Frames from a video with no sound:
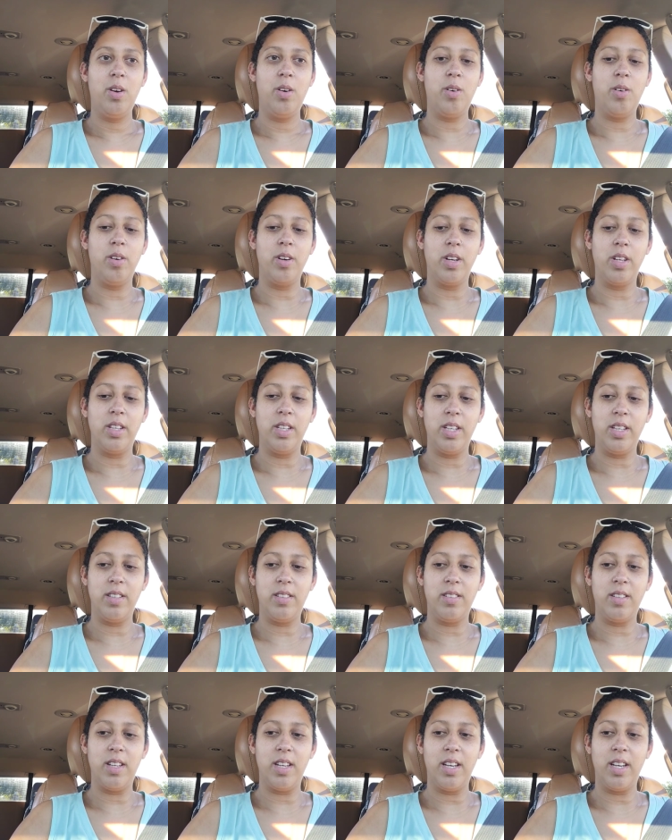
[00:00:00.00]
or at
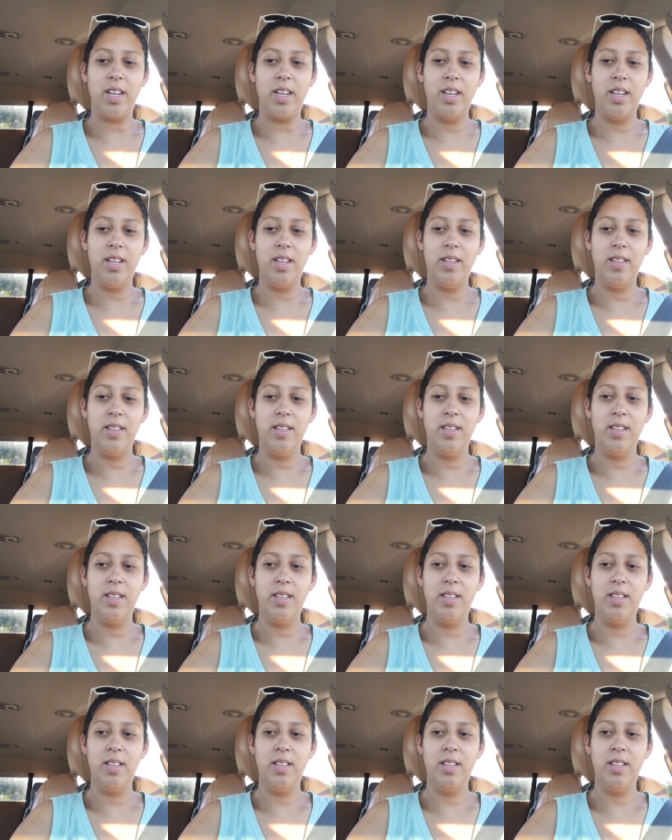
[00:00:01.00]
least like,
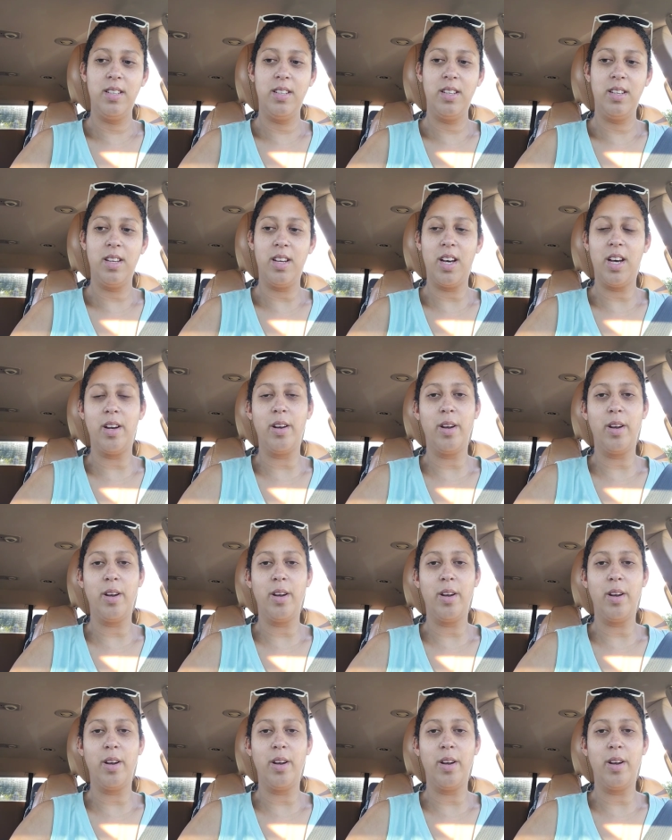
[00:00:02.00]
I